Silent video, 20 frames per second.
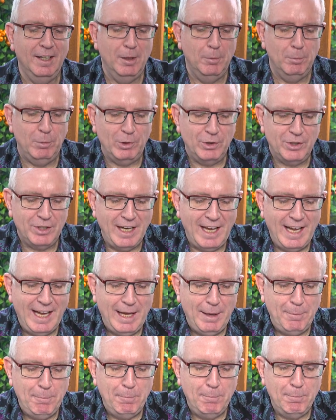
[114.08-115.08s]
But
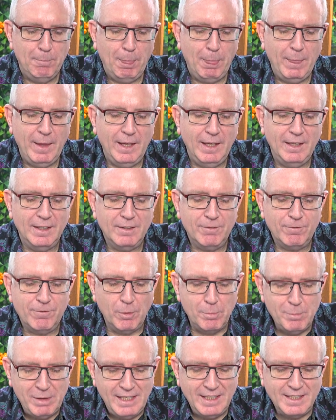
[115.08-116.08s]

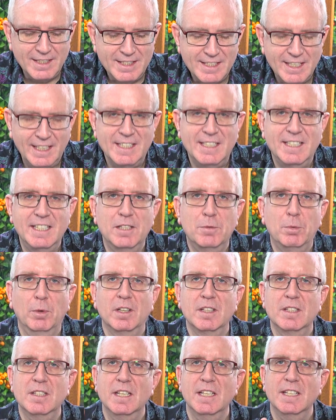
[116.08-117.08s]
for me, the 60s
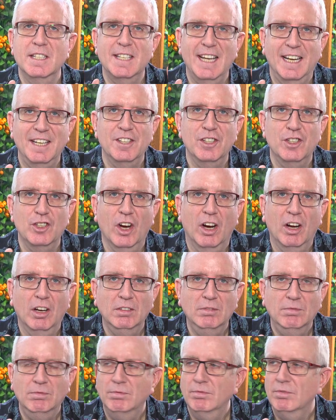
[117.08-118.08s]
was Sandie Shaw.
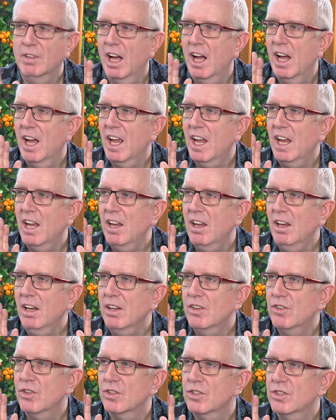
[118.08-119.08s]

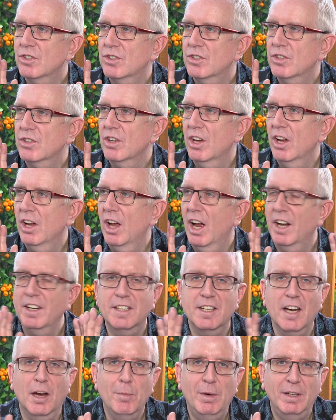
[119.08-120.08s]

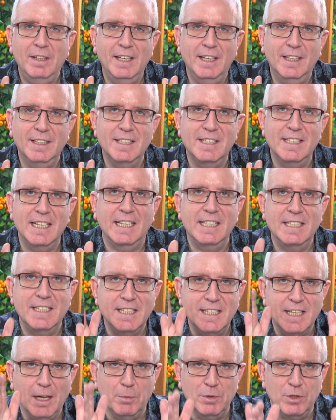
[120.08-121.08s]
Anytime I think of the
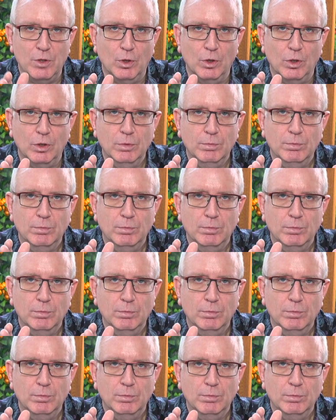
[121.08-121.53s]
60s, that was her.